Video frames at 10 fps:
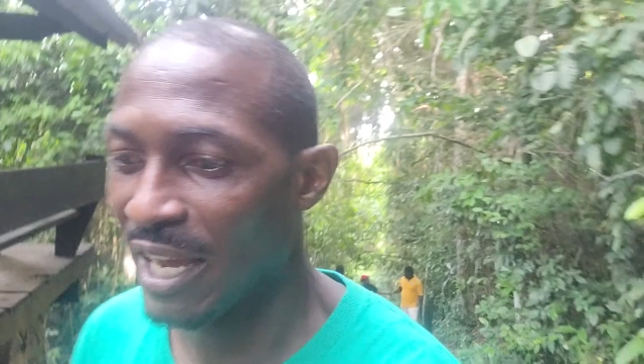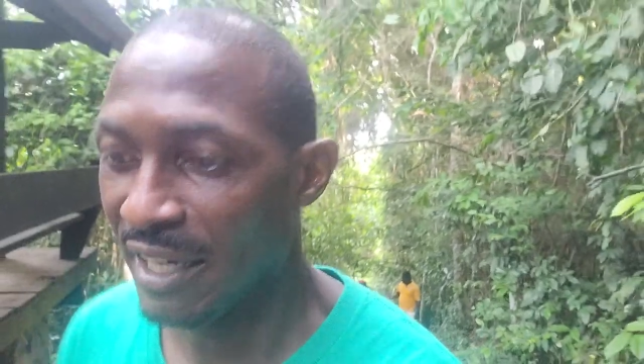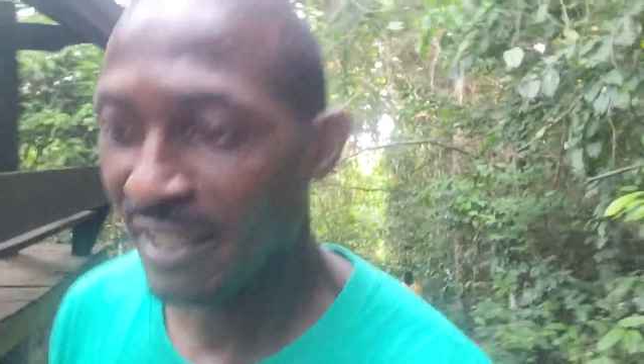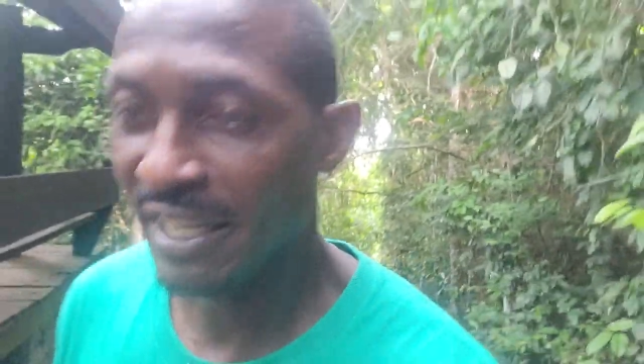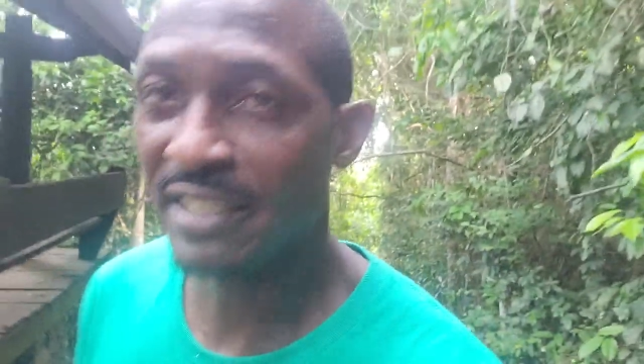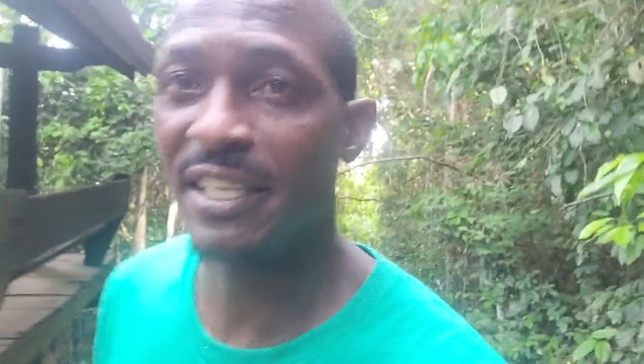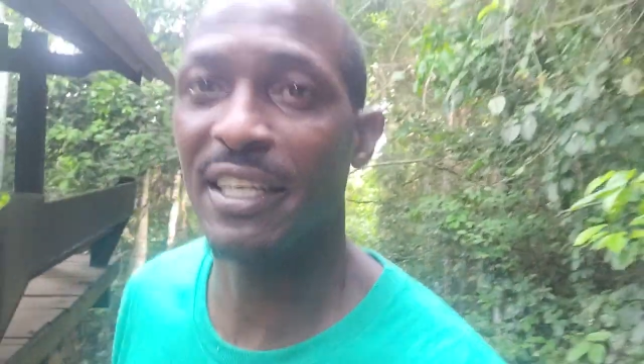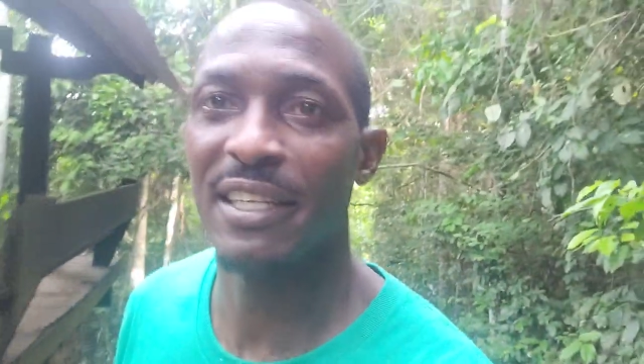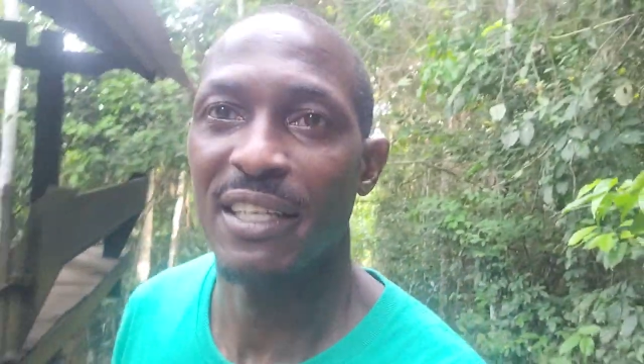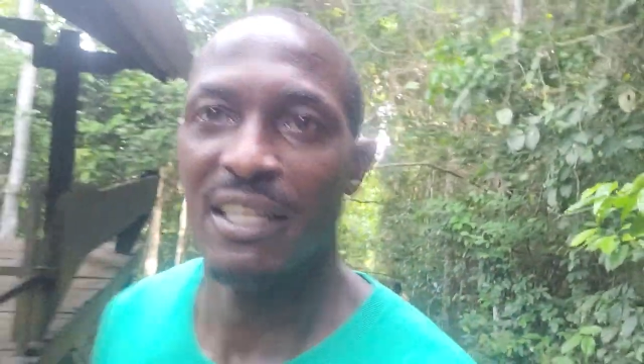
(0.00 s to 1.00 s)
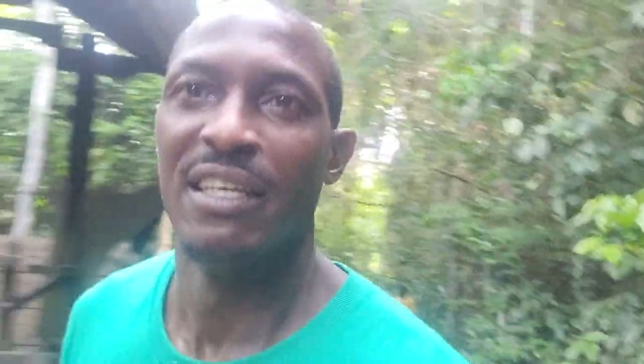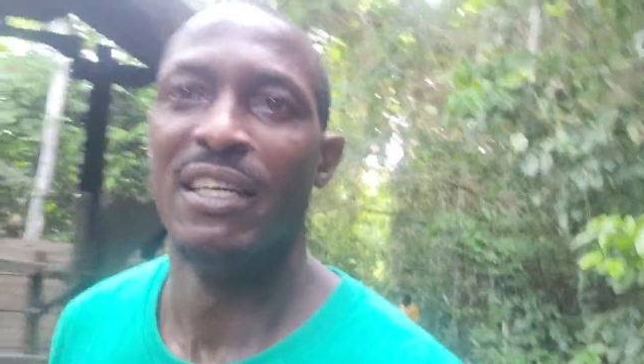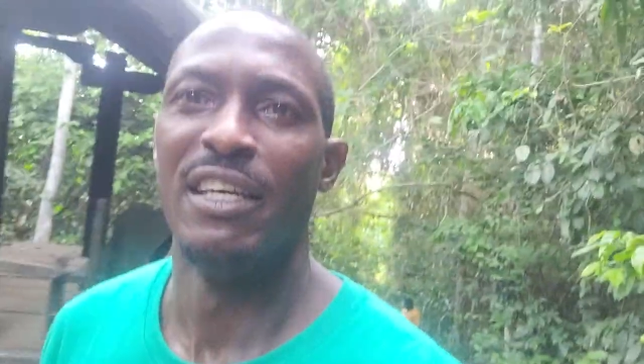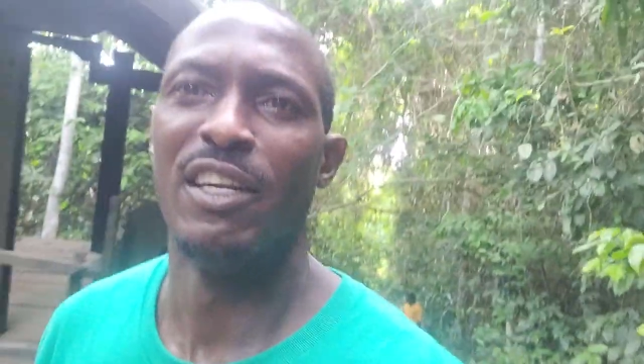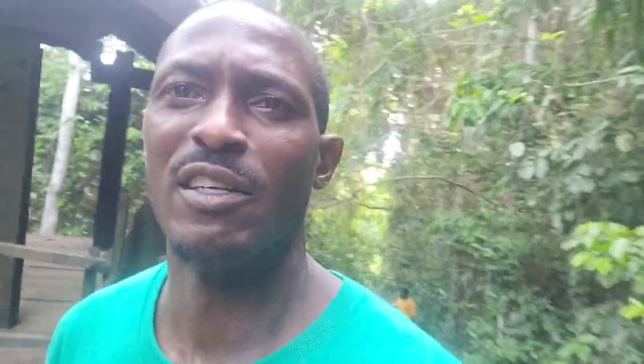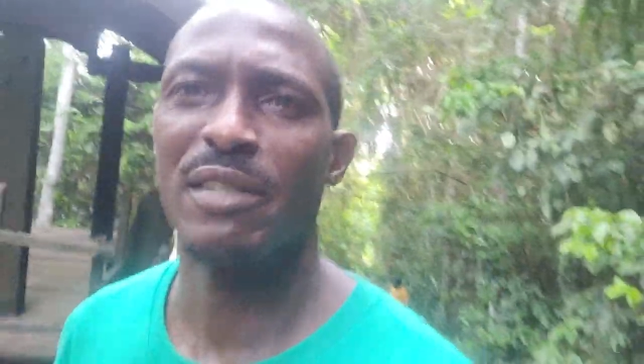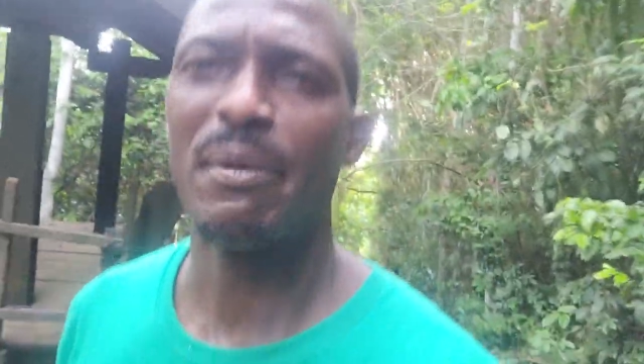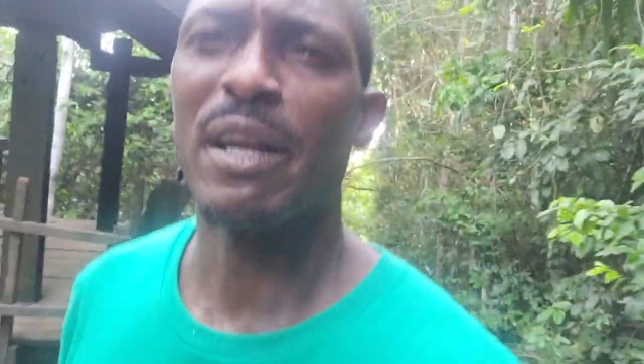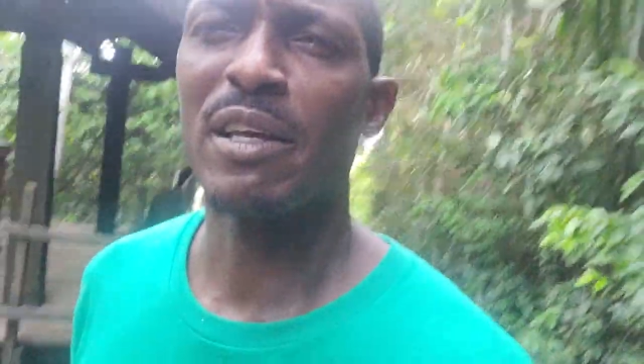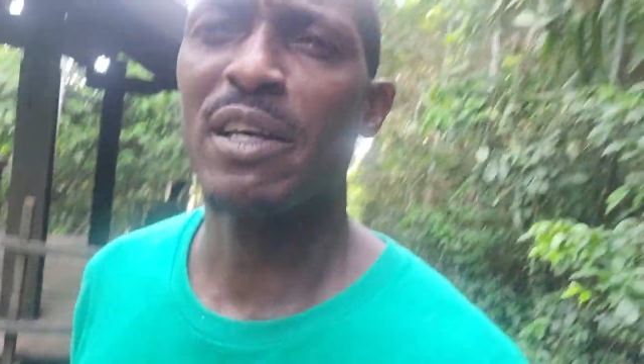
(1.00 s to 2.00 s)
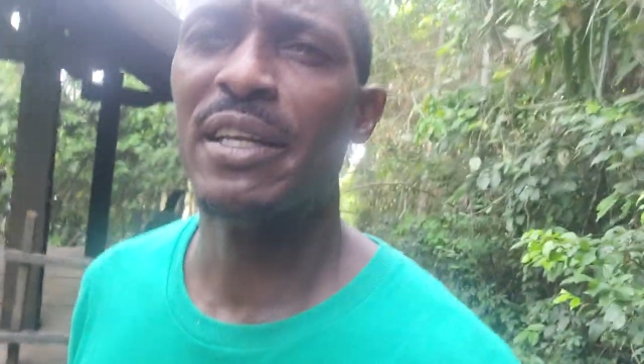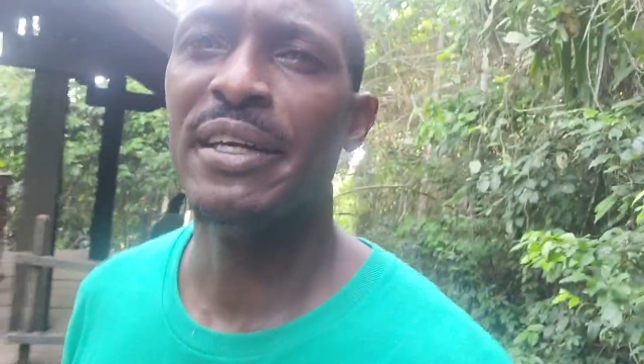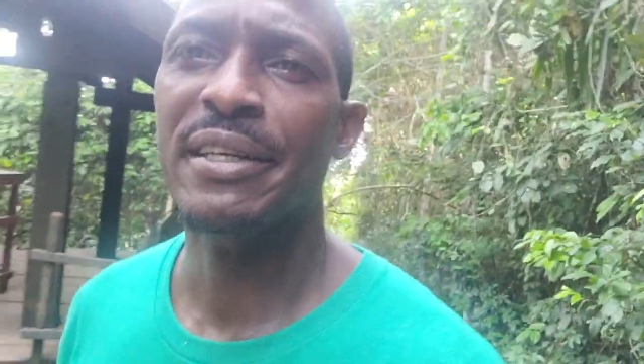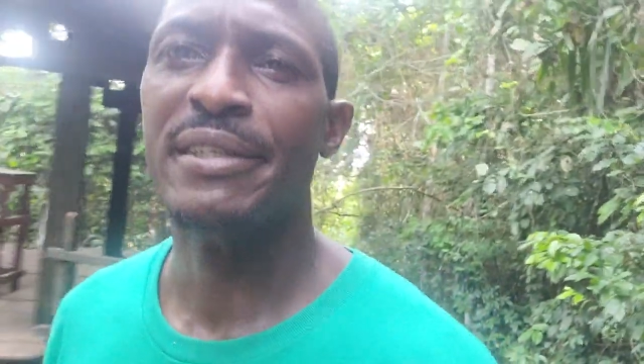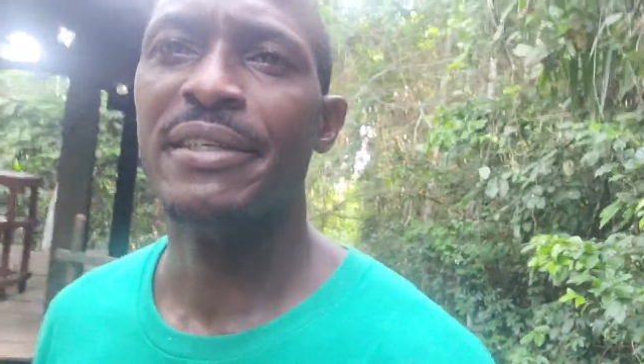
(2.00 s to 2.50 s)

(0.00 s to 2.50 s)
and that's it you know, it's about a good,